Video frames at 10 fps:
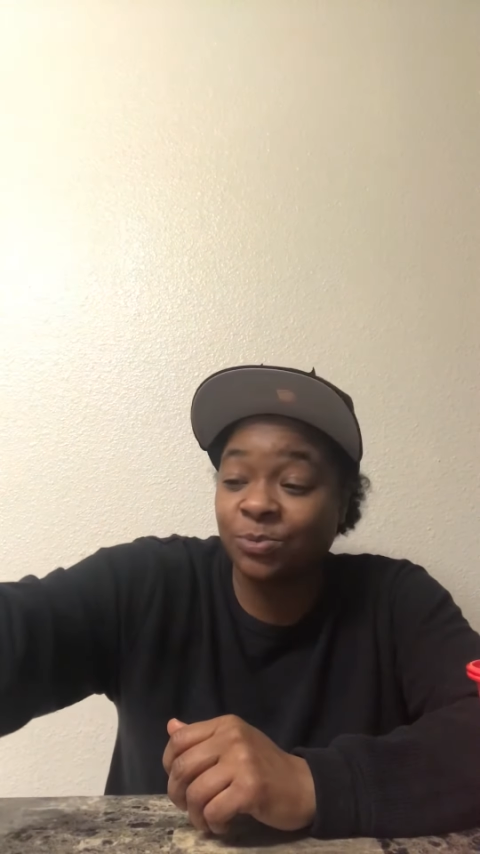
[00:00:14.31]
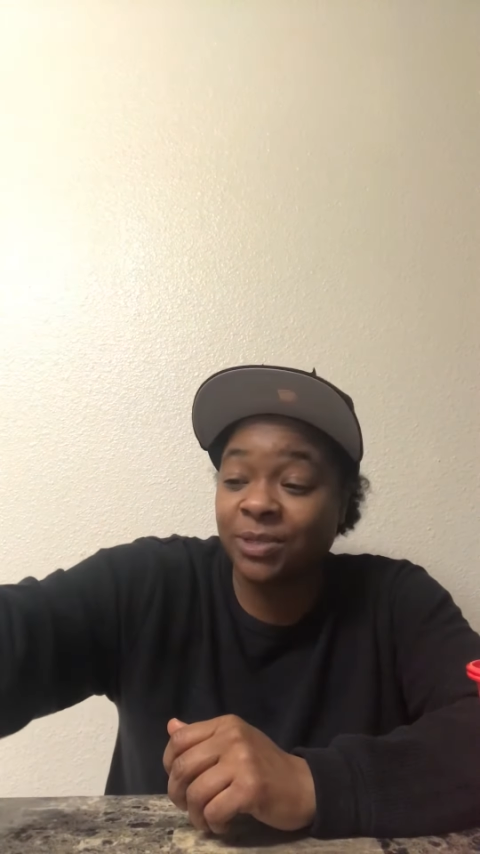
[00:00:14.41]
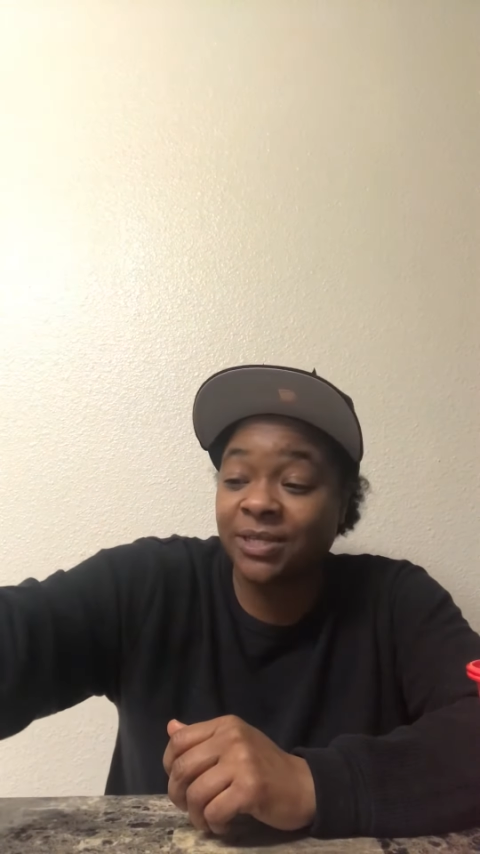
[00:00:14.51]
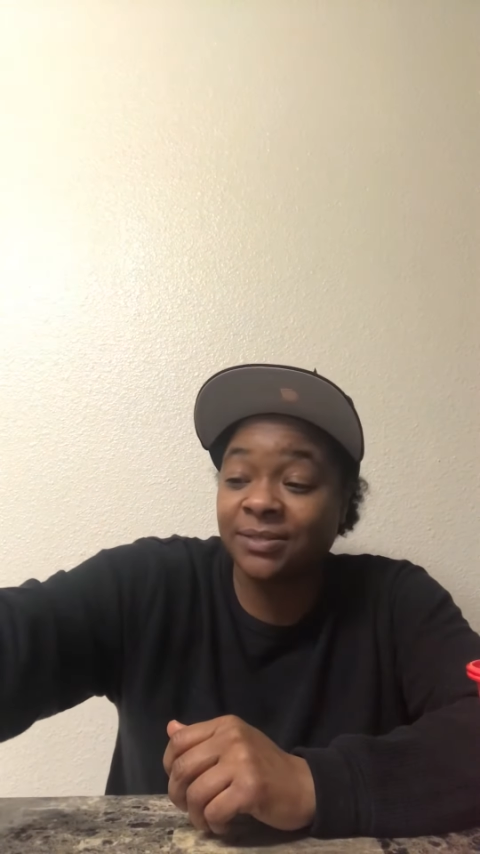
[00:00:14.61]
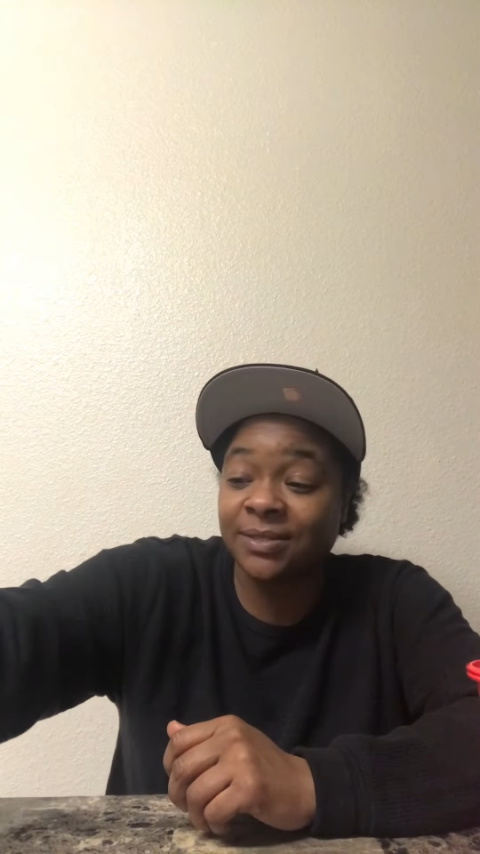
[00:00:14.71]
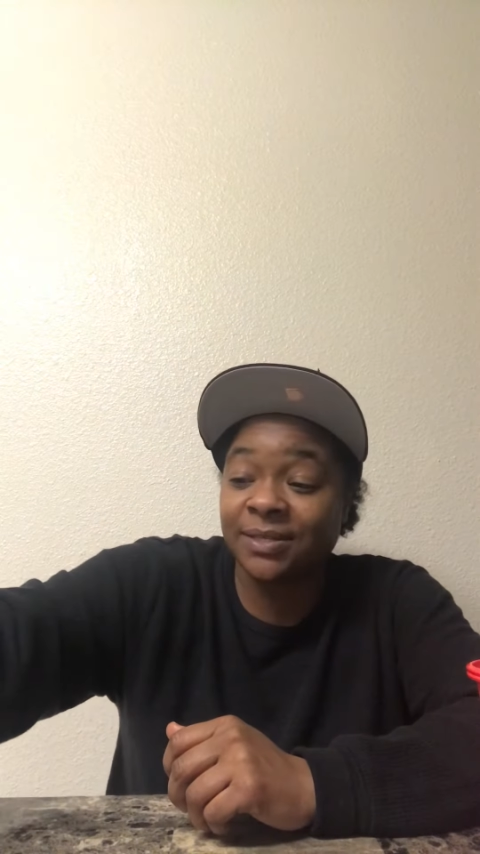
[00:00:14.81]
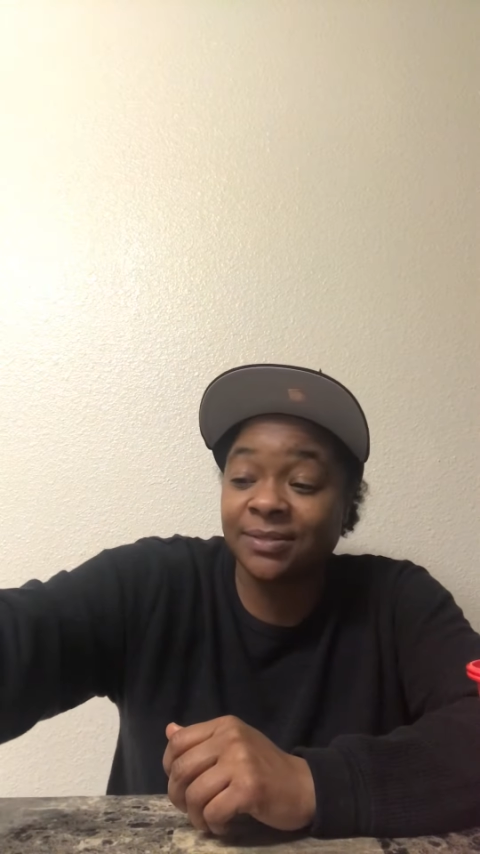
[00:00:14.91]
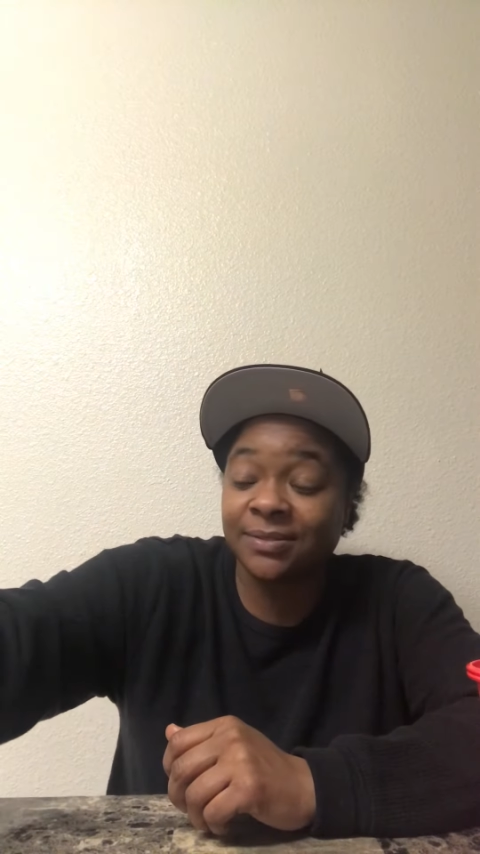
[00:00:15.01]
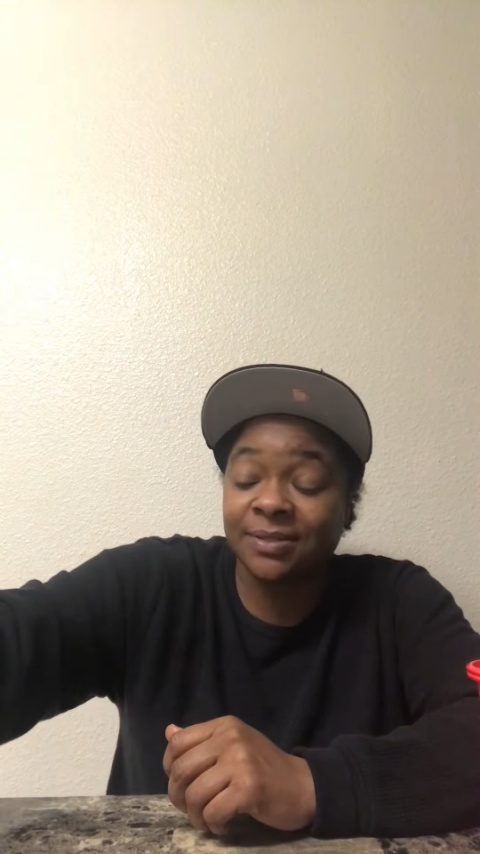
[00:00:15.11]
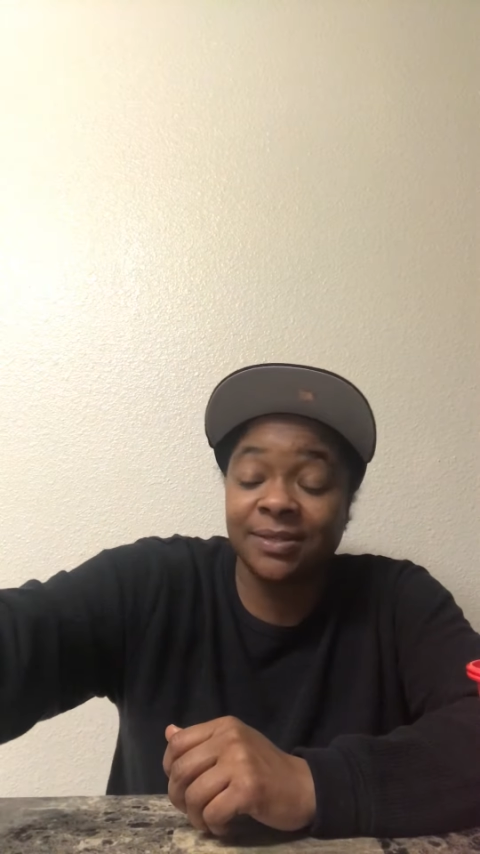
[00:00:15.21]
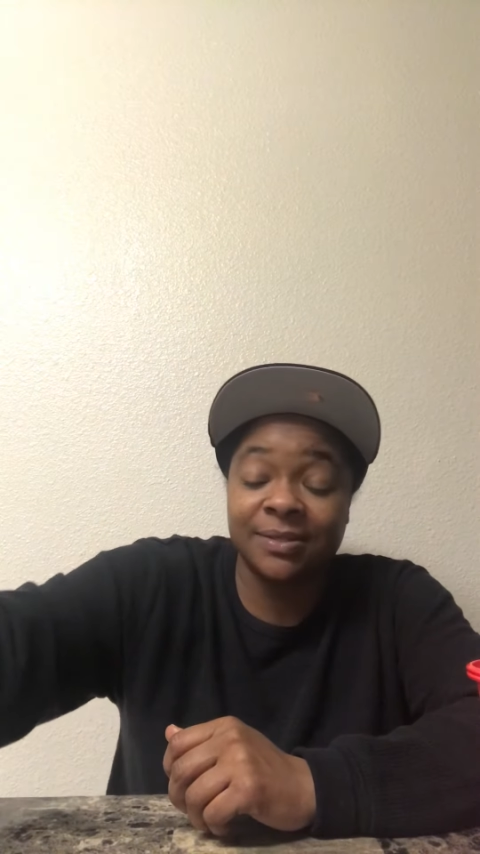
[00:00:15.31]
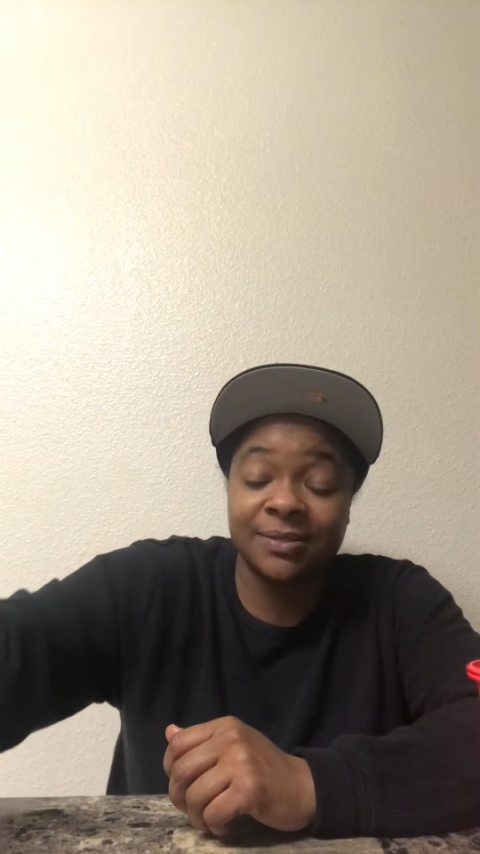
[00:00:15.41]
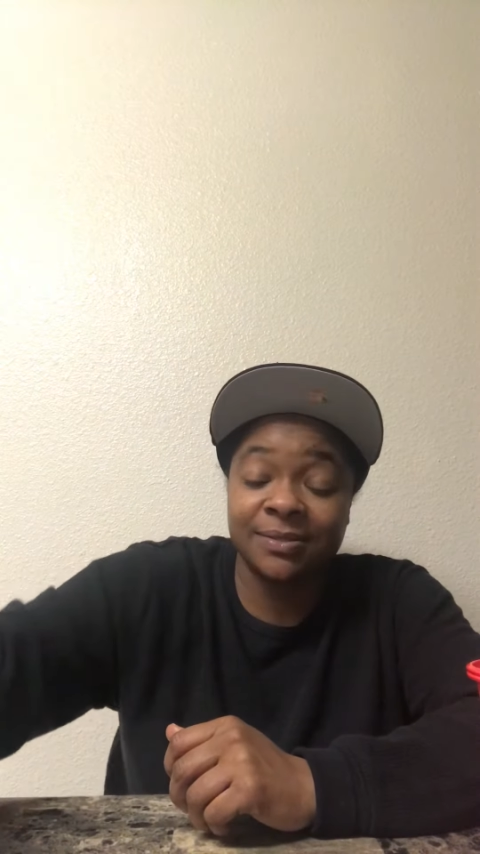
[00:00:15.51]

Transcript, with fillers: They, they, they